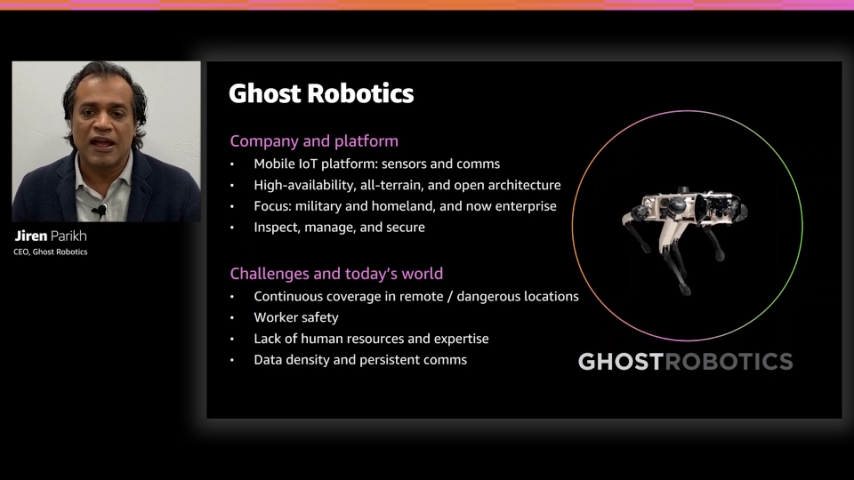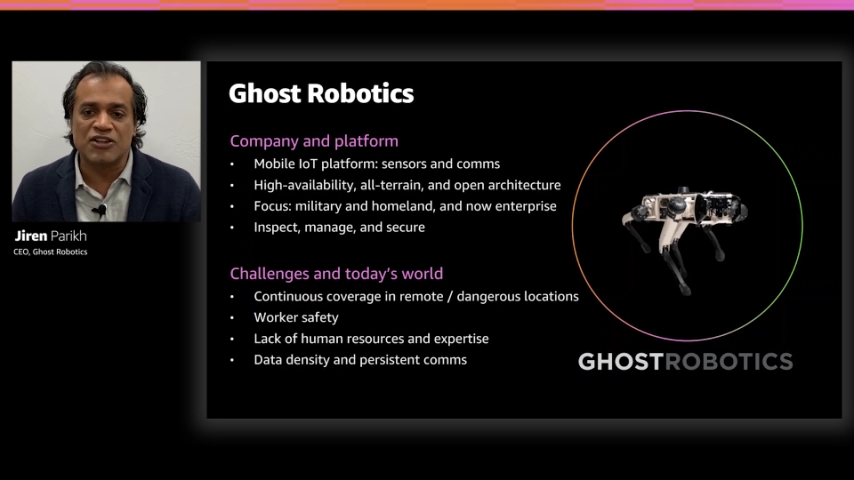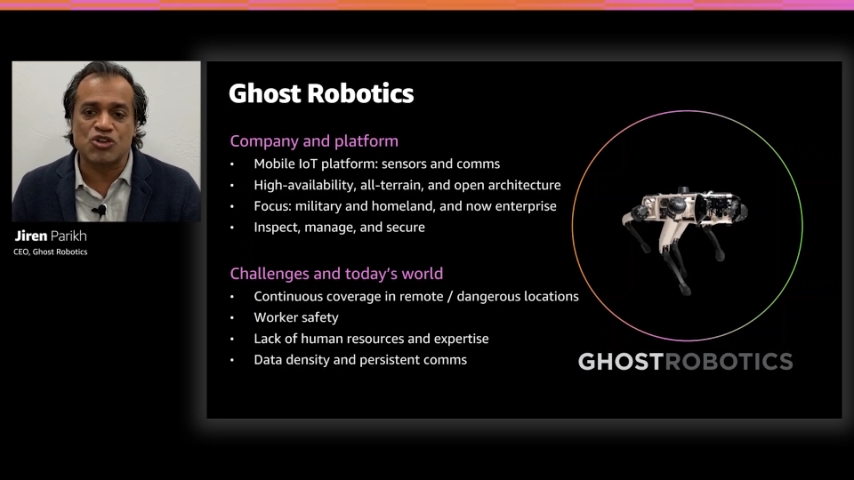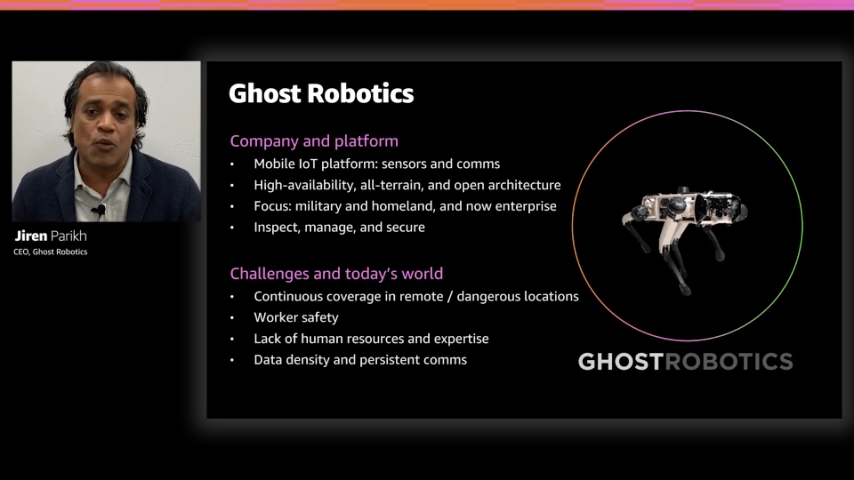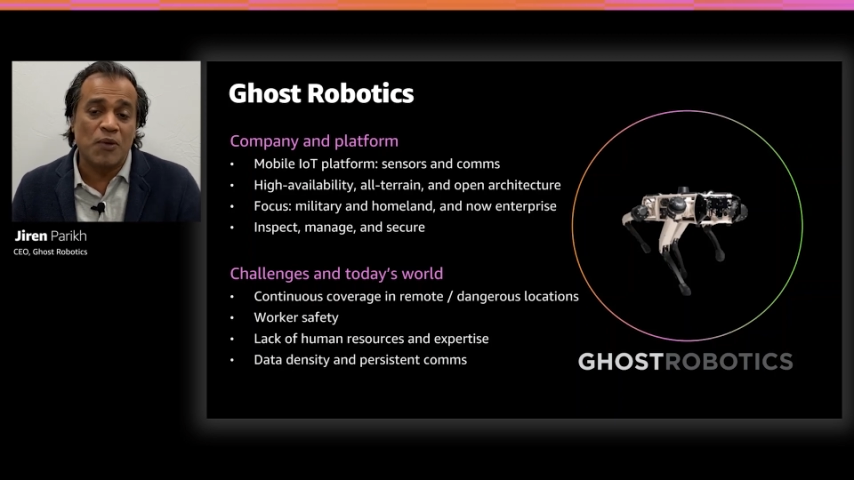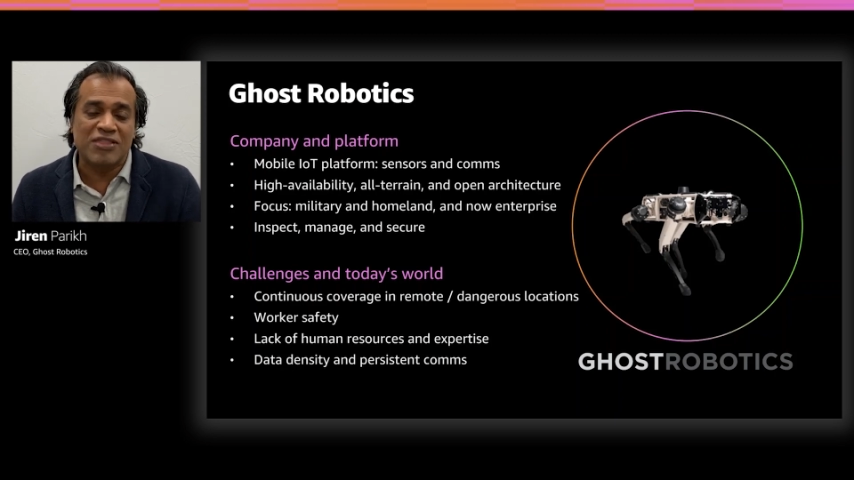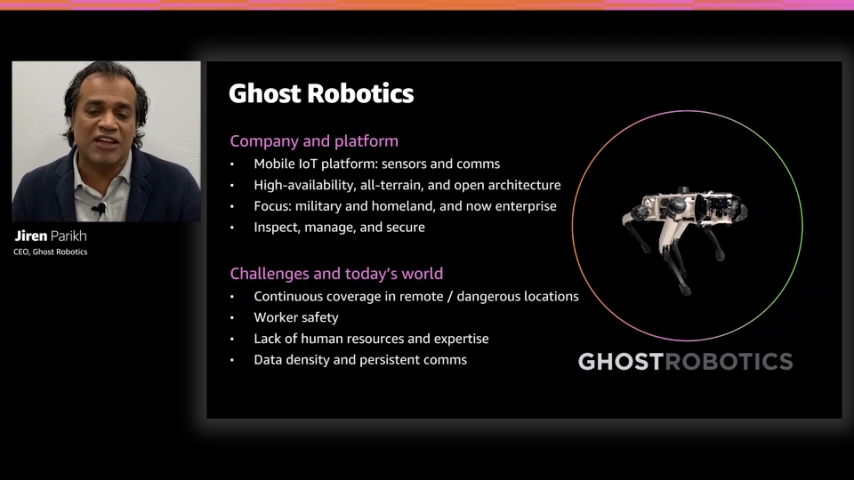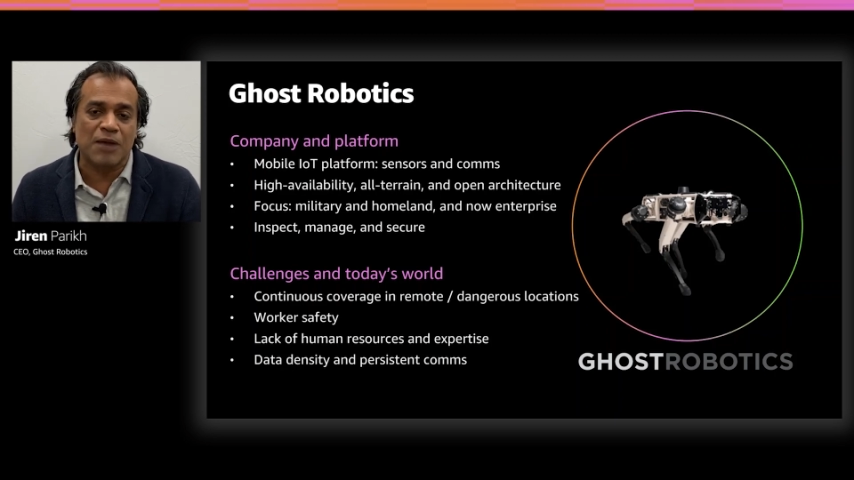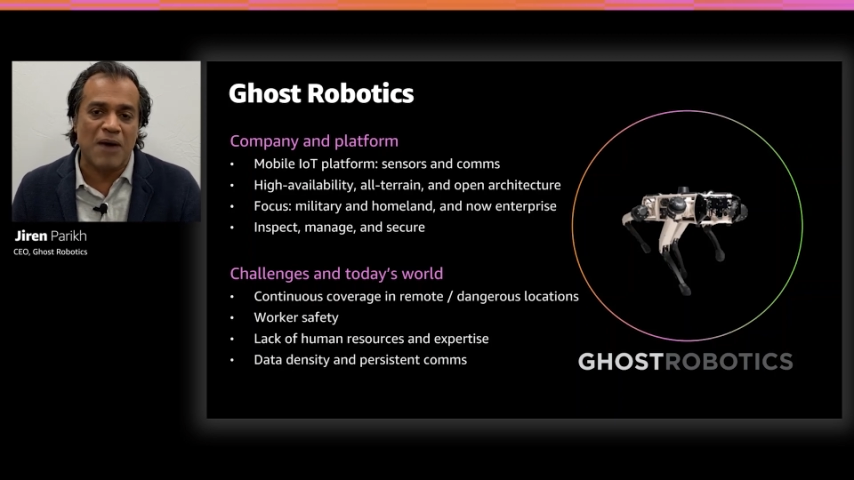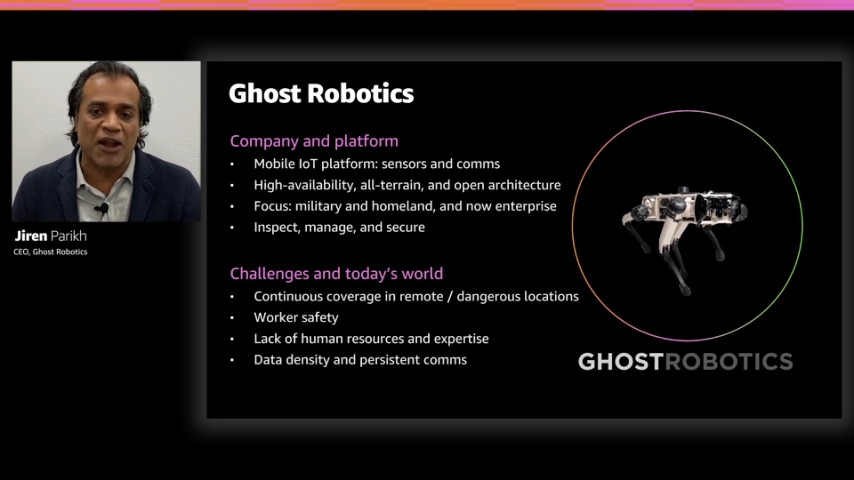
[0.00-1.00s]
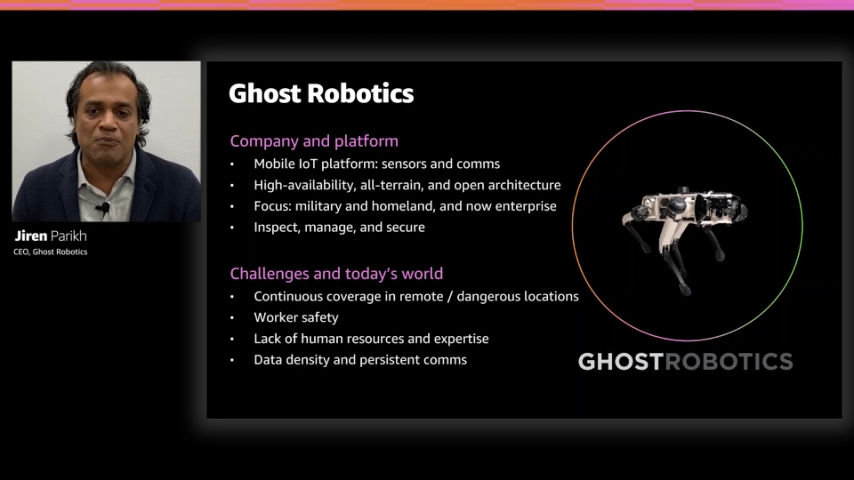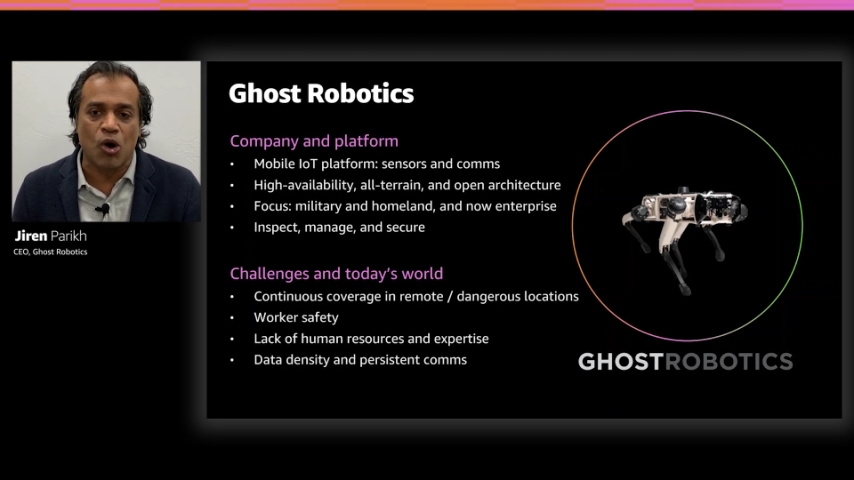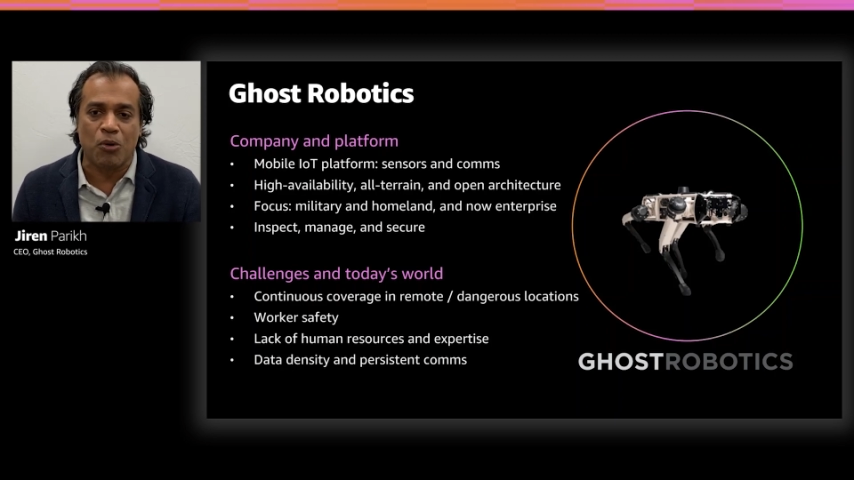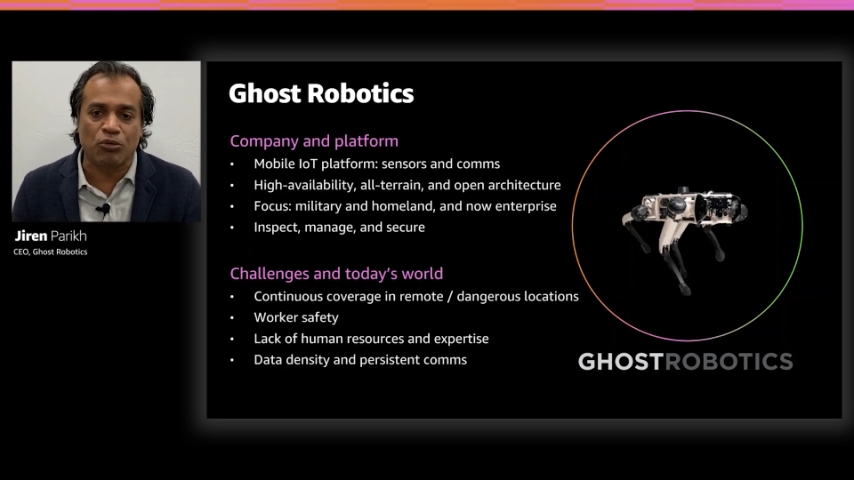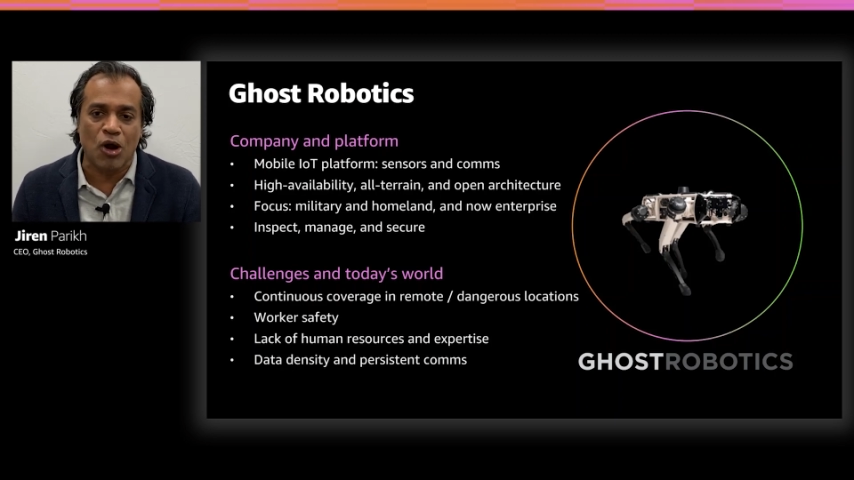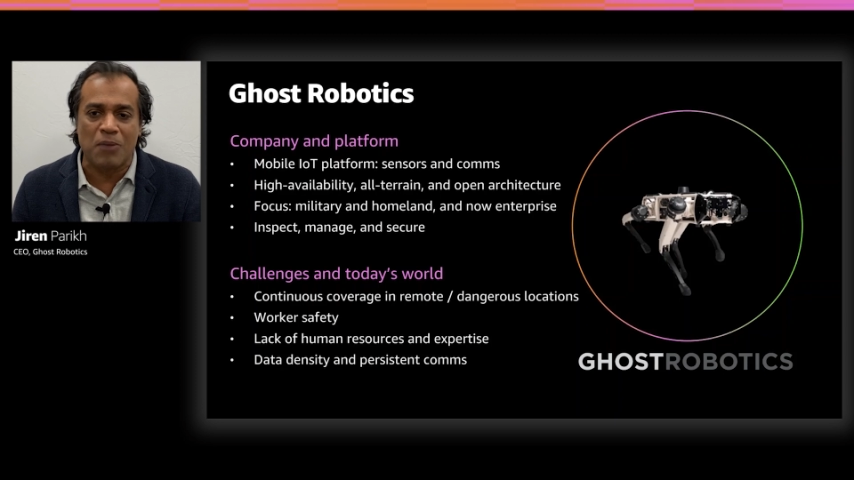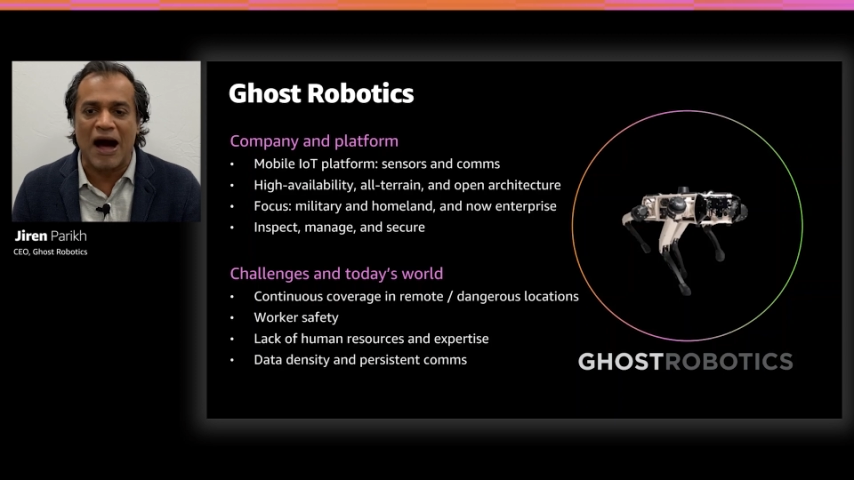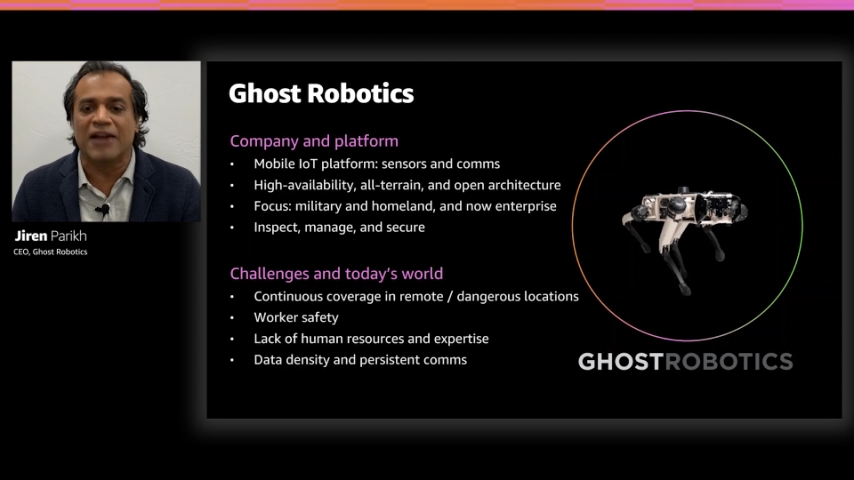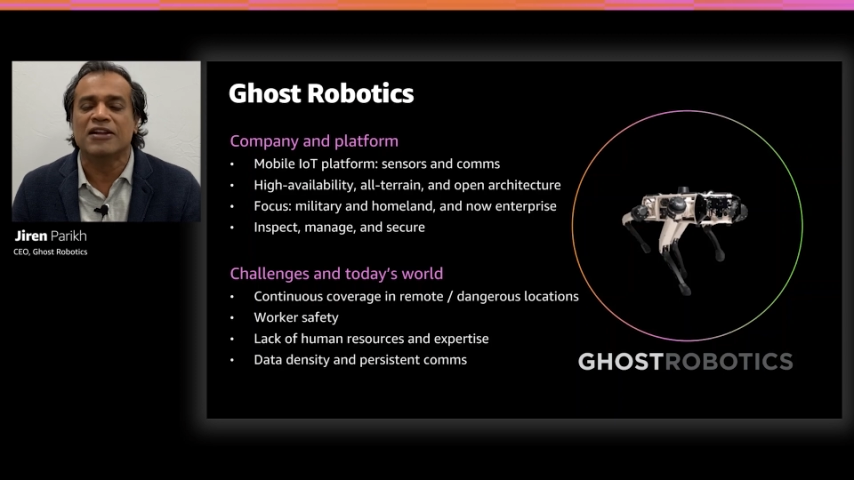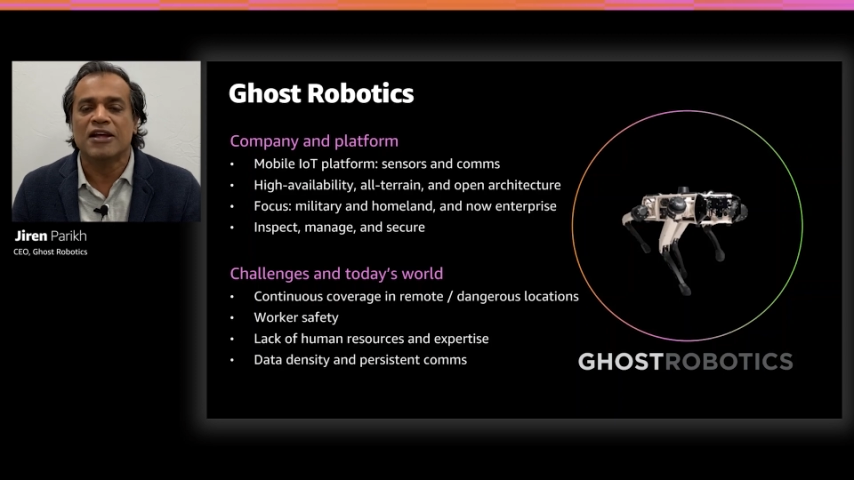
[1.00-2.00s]
And so when we think about a mobile
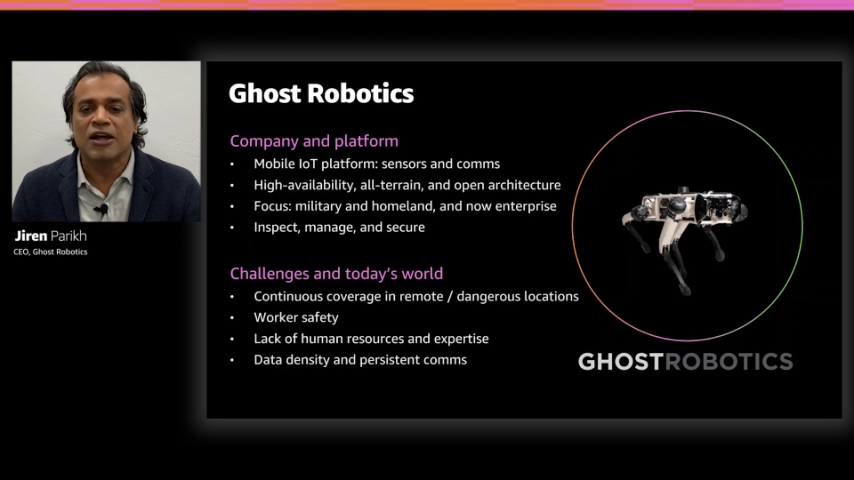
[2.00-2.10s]
robot,